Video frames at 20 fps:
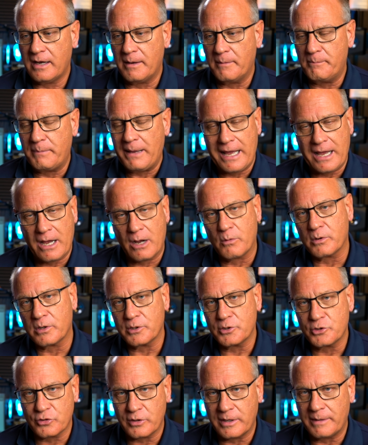
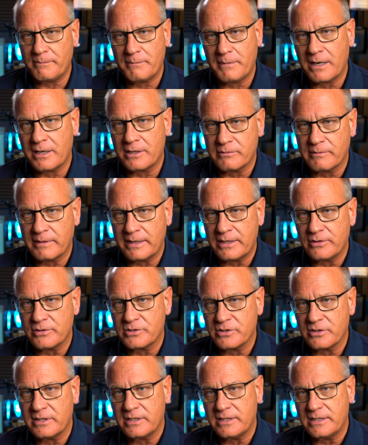power trip
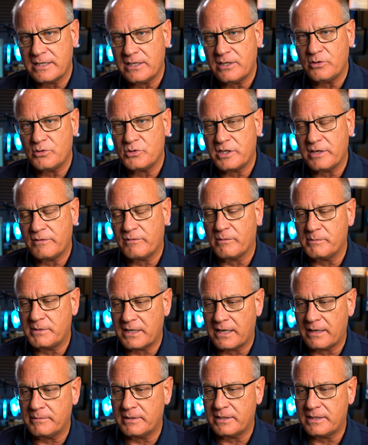moderators on the DUC from
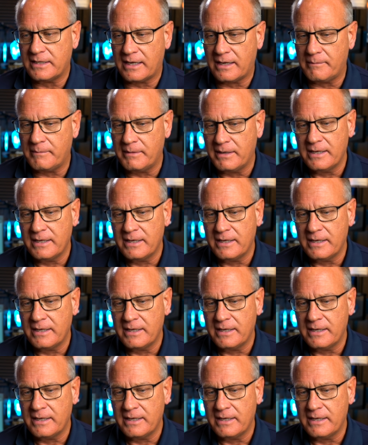time to time?